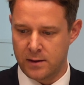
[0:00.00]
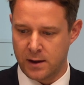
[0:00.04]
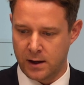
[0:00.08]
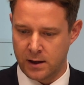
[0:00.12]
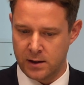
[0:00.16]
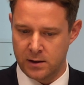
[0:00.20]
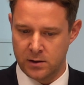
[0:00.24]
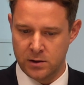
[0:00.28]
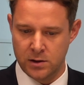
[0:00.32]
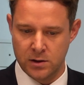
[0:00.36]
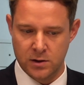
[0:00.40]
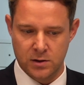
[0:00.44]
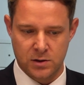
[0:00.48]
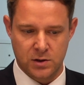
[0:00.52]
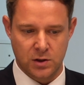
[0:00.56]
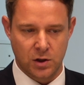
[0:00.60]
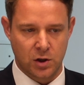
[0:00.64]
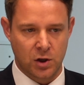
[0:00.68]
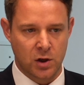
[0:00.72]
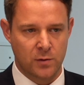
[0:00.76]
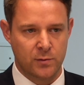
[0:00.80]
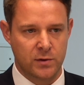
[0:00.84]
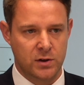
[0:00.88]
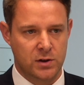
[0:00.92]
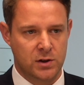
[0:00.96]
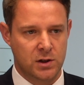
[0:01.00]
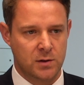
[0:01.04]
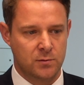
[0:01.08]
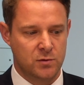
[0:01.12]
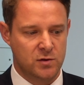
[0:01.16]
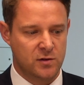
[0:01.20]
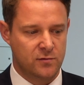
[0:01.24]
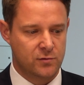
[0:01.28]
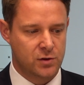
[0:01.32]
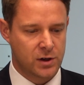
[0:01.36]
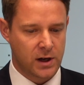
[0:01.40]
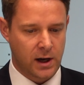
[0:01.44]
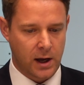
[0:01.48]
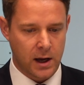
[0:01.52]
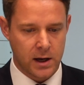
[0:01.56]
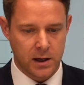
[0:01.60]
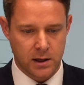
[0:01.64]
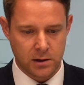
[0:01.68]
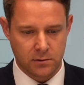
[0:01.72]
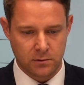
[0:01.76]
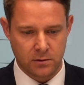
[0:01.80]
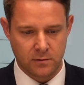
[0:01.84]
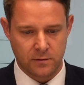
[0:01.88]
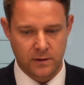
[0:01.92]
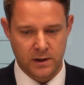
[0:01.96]
that in years to come in terms of checking
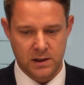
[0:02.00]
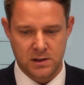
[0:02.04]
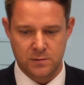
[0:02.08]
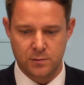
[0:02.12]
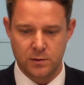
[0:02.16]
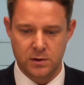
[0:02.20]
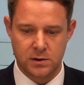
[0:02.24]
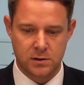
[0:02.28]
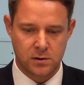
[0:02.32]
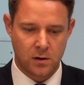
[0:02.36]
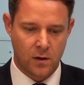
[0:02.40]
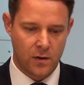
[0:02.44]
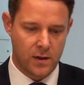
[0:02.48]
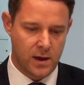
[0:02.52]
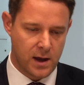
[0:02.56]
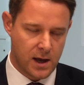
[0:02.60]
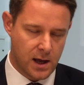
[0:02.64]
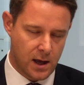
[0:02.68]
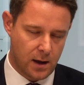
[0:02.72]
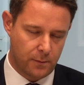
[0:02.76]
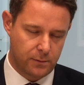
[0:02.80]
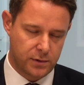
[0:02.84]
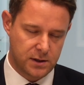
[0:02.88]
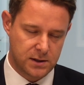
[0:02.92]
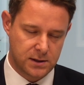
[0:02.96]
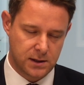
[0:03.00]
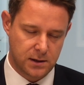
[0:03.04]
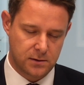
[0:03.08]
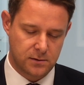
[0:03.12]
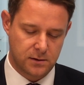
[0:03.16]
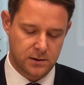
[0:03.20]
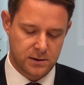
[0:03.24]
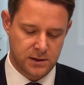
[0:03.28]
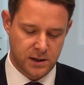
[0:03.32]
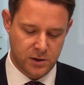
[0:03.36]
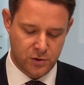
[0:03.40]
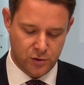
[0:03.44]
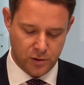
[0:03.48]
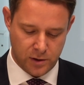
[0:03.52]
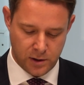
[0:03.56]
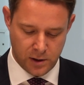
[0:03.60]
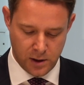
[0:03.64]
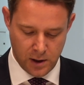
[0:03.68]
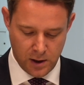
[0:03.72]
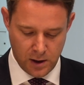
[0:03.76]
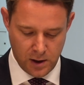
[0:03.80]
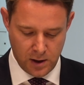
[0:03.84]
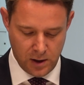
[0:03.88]
your investments on the app, etc., etc.